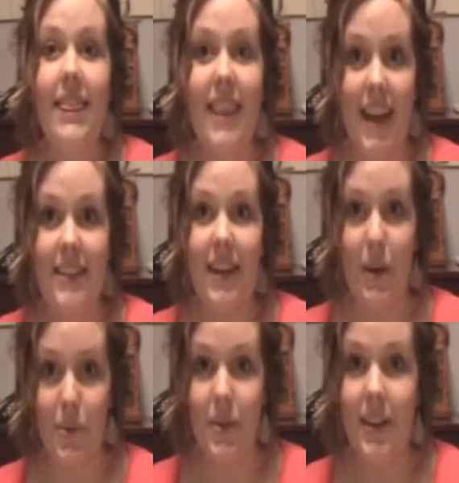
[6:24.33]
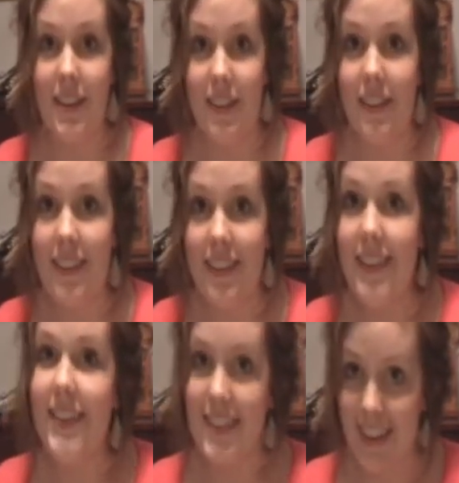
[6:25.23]
That's how critical
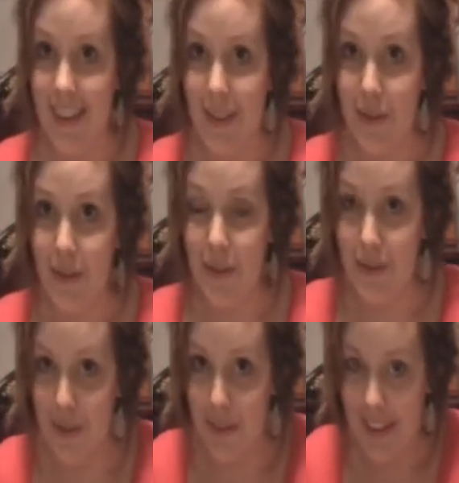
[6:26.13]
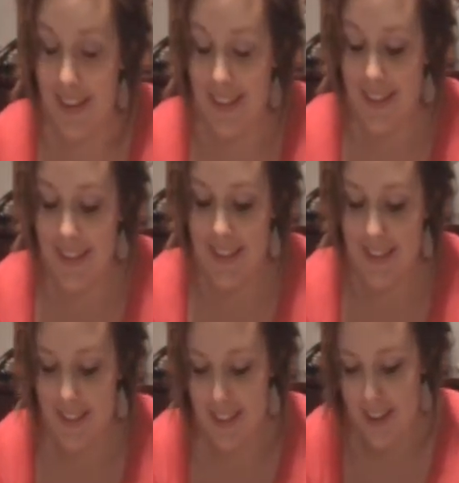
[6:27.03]
Silence 15-foot radius is.